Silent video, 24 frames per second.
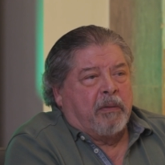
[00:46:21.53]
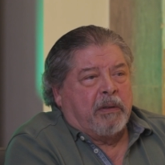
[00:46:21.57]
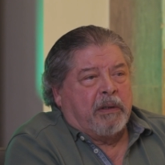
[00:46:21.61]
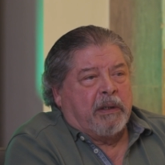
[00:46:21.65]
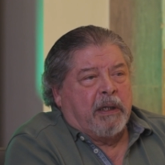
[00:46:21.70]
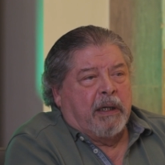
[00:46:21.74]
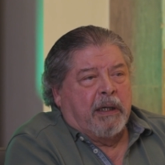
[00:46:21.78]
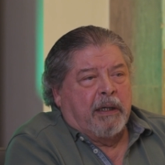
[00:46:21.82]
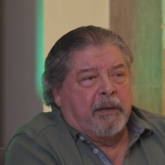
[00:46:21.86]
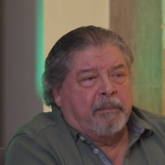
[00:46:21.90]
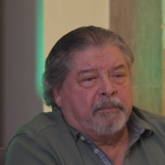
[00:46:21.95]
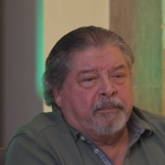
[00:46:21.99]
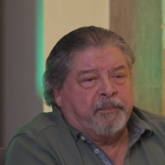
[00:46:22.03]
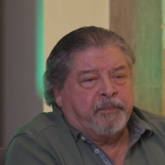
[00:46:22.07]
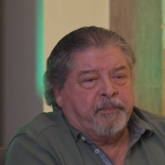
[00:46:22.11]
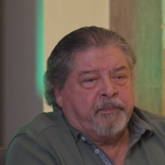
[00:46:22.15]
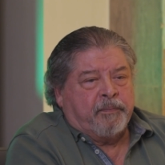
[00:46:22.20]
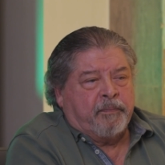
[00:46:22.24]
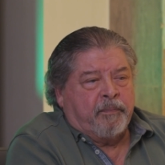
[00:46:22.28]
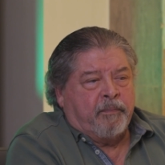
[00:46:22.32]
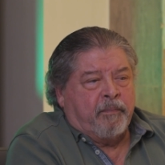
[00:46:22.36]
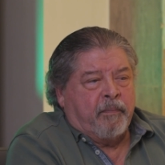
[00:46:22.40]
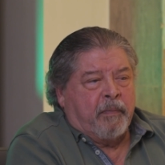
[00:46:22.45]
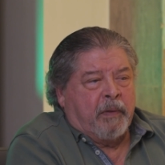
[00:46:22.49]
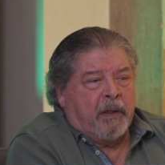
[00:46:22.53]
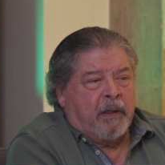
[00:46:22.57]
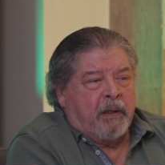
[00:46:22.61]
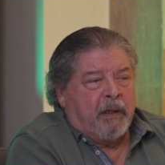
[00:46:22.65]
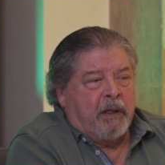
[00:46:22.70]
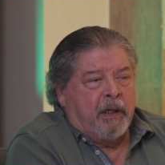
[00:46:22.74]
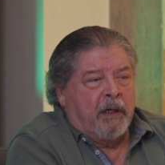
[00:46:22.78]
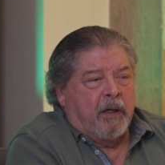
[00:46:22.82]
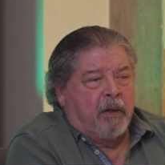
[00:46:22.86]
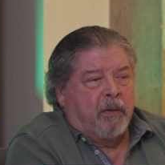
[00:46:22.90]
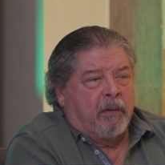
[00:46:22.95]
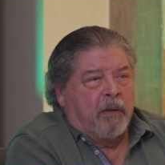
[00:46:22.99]
about, um,
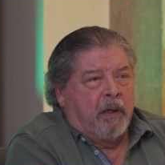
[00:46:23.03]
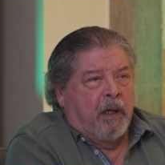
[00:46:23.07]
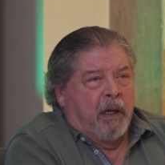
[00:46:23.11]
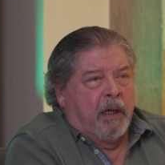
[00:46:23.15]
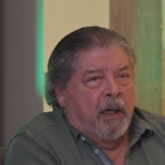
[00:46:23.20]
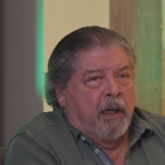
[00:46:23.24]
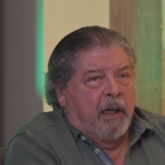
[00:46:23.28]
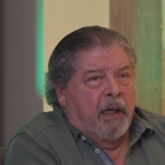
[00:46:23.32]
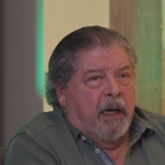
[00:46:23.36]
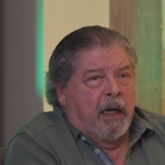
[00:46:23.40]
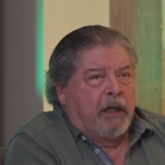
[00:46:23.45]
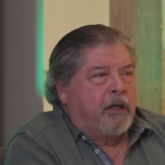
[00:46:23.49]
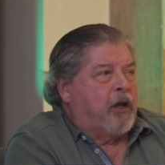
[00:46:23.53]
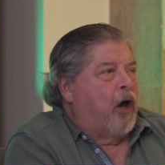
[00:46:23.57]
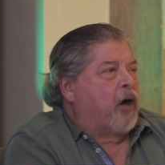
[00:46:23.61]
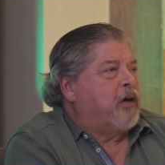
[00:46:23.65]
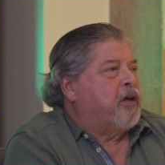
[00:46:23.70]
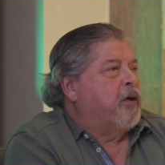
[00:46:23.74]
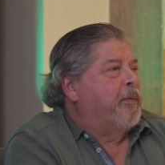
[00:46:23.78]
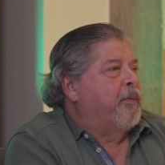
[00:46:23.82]
you know, a